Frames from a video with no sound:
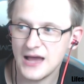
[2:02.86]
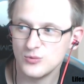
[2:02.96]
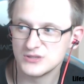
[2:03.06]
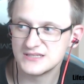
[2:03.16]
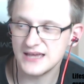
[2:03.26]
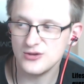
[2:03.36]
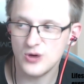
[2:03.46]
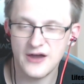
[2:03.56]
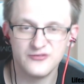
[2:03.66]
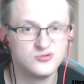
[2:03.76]
say you
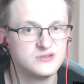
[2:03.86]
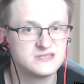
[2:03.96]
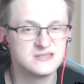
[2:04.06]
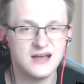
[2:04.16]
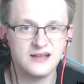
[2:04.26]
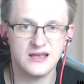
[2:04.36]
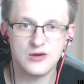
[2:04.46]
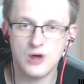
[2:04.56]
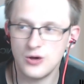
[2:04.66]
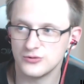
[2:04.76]
have to discard
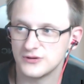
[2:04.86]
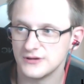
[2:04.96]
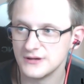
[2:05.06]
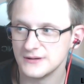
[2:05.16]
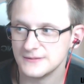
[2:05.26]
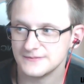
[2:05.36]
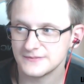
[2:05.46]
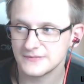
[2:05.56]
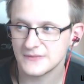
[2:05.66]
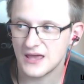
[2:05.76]
around
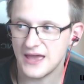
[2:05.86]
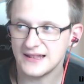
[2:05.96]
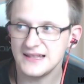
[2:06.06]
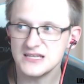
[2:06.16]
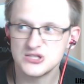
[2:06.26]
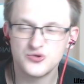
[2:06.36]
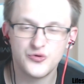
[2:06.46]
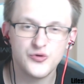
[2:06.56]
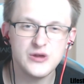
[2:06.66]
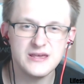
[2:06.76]
at least
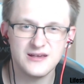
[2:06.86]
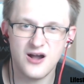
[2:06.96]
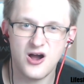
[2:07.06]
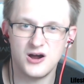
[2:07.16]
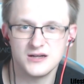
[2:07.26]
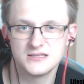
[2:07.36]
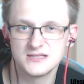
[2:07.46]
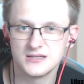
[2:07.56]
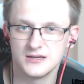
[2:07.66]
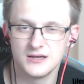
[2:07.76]
3 cards
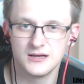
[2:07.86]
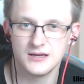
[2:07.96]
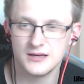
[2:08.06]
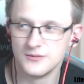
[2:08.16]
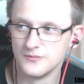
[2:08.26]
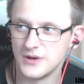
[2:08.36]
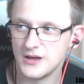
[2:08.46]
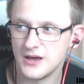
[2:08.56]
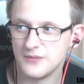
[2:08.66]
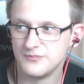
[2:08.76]

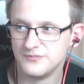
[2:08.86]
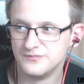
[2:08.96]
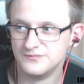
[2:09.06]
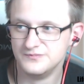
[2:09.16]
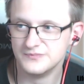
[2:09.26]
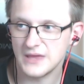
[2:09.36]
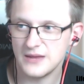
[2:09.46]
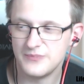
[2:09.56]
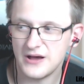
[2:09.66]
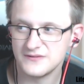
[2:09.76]
and
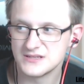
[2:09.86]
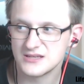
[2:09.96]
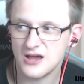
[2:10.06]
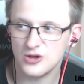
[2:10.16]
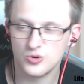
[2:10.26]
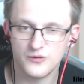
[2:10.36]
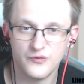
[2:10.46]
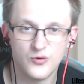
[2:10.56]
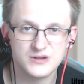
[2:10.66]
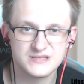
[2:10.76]
buff this card to a
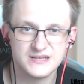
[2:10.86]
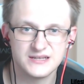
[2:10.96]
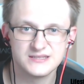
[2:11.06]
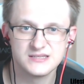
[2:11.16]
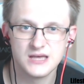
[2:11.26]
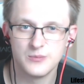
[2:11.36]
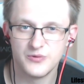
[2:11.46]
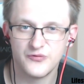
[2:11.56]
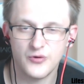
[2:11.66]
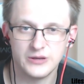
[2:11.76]
4/6
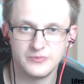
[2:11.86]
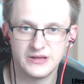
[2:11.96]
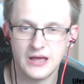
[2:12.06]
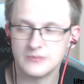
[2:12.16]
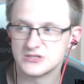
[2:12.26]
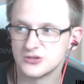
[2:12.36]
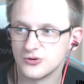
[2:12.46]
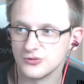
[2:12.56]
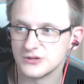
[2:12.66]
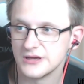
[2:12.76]
before it becomes
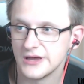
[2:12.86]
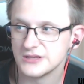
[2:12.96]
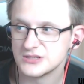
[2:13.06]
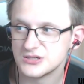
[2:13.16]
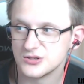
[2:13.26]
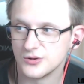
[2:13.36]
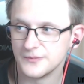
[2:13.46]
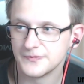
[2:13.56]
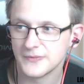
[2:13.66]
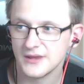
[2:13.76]
good. So,
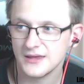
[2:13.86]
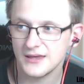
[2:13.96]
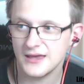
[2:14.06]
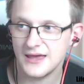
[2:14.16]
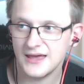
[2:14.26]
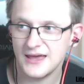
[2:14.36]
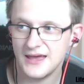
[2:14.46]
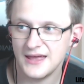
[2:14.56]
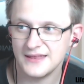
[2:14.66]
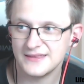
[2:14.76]
and